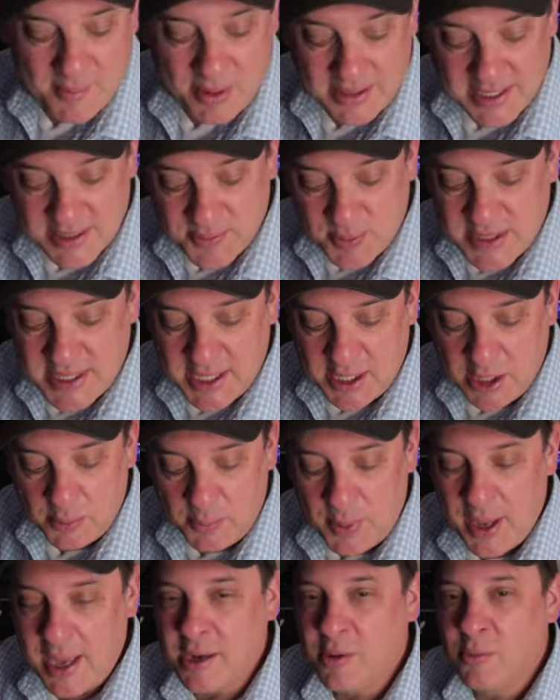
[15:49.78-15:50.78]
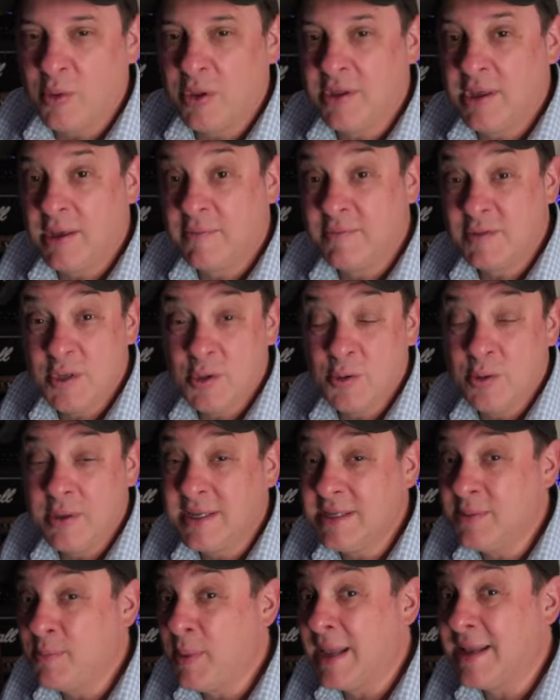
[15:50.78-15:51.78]
But this particular pedal with you have two
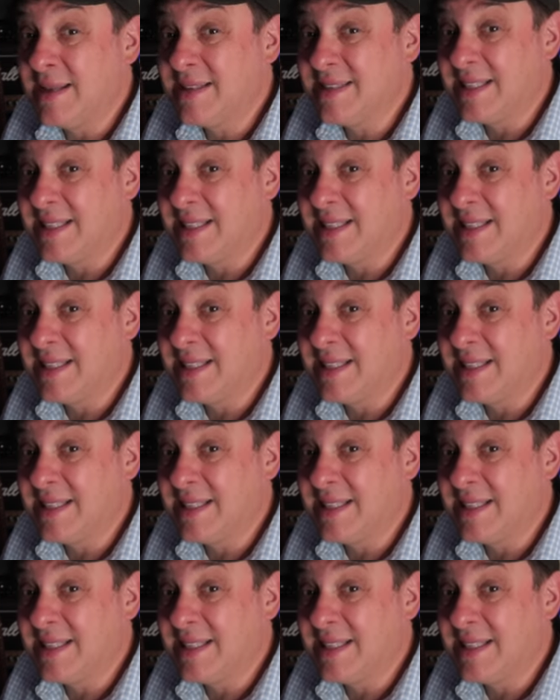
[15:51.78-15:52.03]
independent